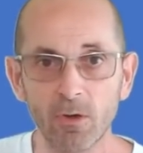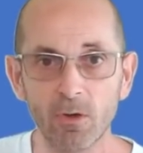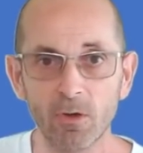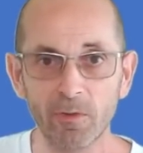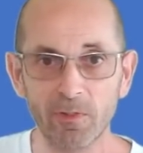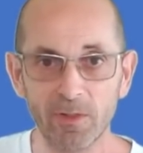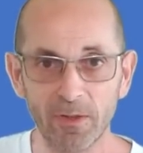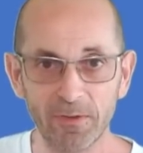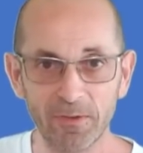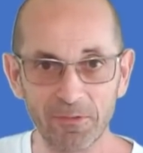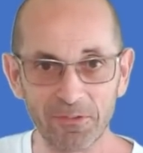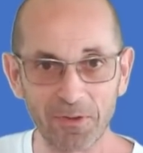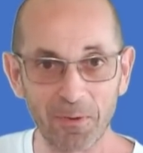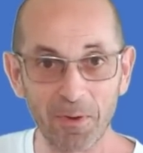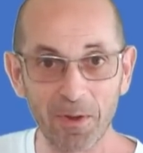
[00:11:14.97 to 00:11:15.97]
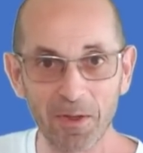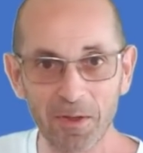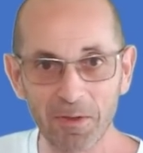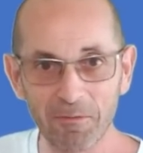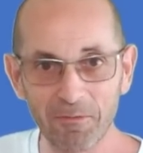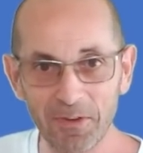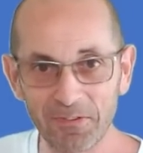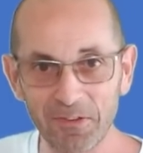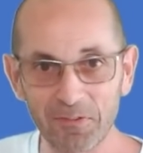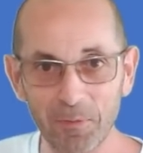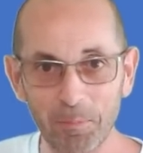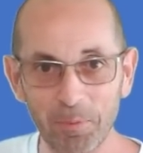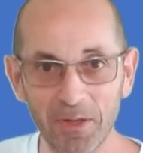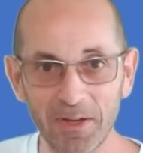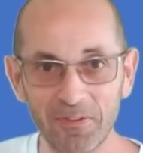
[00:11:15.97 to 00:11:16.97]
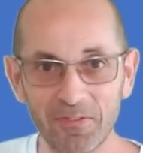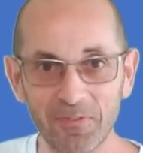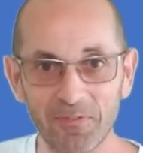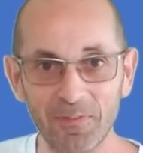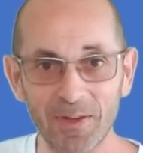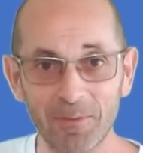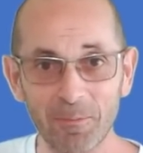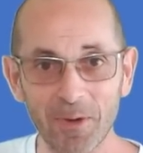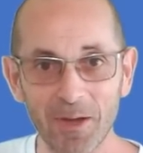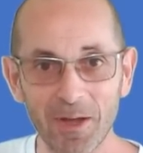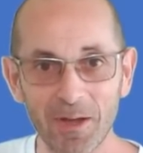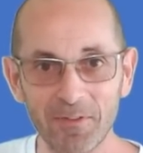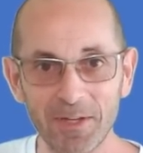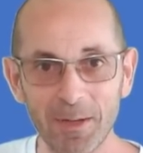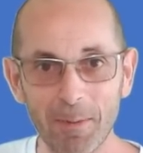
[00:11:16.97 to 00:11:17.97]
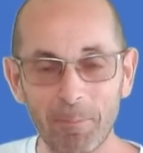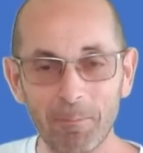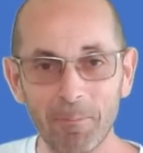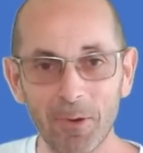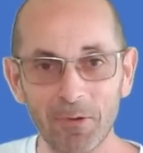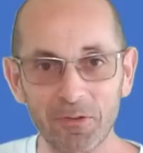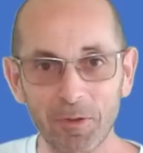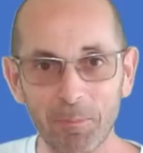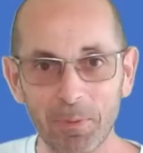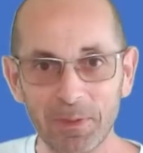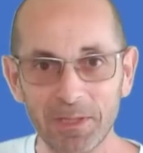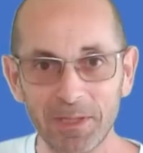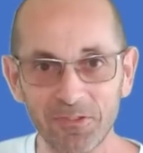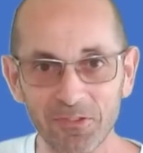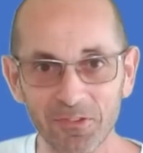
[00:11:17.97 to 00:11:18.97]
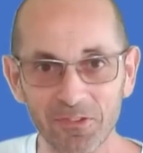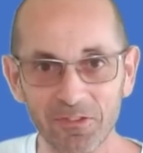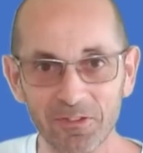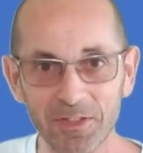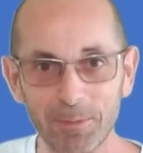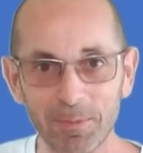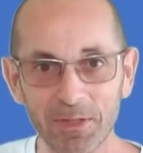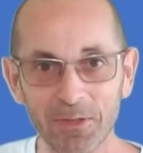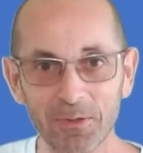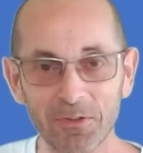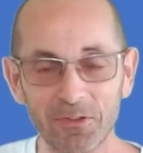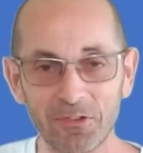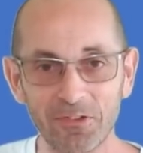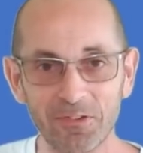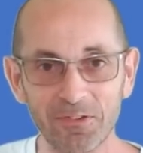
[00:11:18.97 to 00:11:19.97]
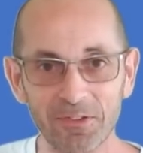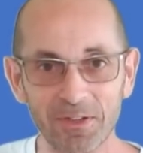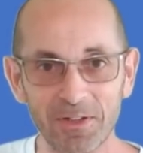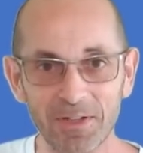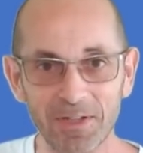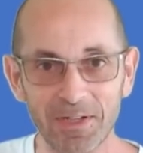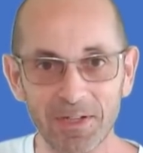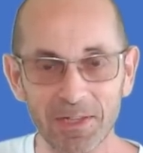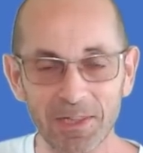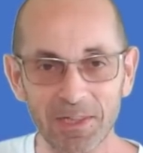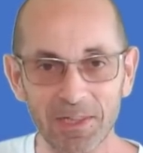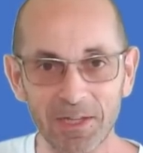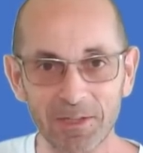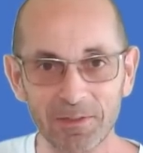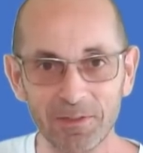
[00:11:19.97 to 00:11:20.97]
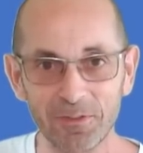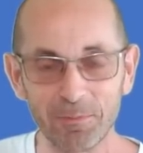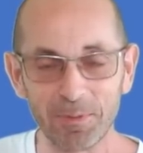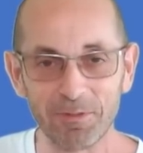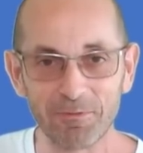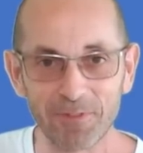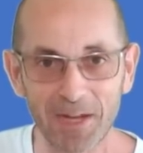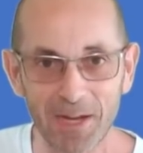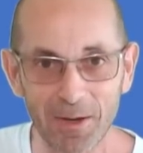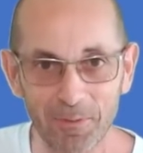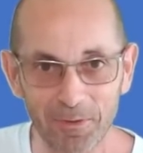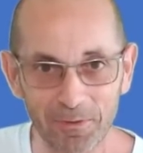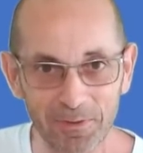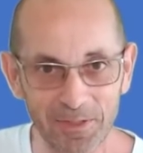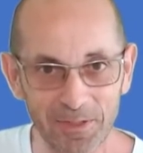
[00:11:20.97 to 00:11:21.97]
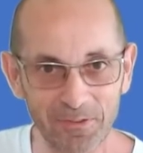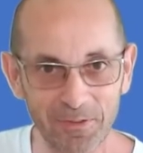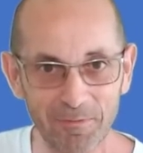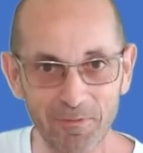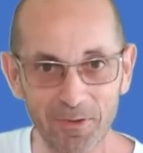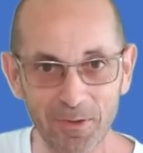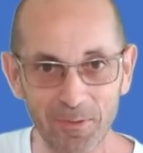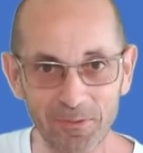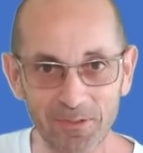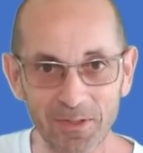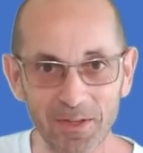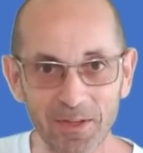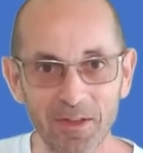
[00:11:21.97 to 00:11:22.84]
on London. So this is a place where the most pleasant sleeping conditions are likely to be found, at least on those